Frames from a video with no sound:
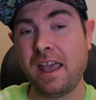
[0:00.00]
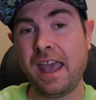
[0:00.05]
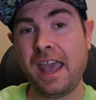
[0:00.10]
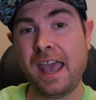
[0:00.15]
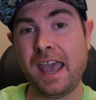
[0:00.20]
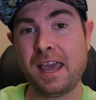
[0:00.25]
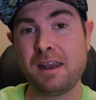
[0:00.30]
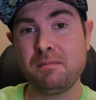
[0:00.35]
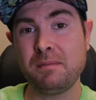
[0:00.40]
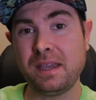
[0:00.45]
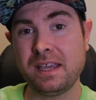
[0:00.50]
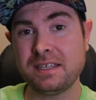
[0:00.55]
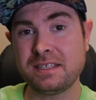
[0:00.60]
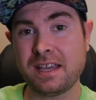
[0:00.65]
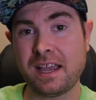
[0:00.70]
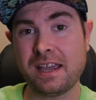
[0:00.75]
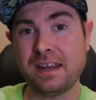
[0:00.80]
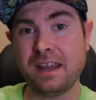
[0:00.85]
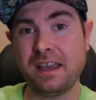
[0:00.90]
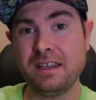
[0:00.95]
handmade
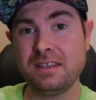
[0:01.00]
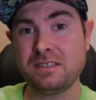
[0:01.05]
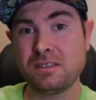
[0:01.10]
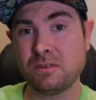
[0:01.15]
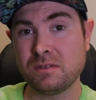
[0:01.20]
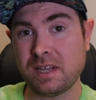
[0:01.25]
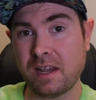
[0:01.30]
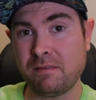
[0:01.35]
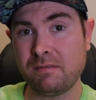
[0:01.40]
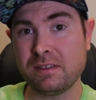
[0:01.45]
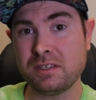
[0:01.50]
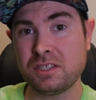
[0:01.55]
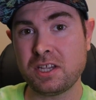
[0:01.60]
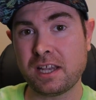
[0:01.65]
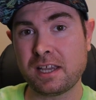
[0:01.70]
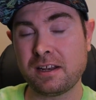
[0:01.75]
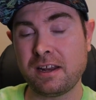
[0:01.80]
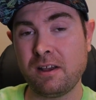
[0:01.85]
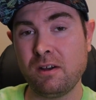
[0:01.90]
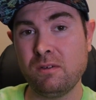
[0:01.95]
tie-dye, so definitely
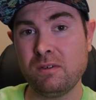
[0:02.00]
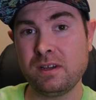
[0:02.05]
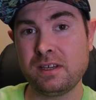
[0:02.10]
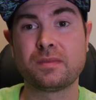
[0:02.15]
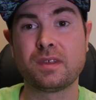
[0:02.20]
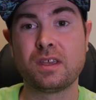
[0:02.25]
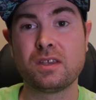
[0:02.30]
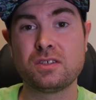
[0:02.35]
check it out.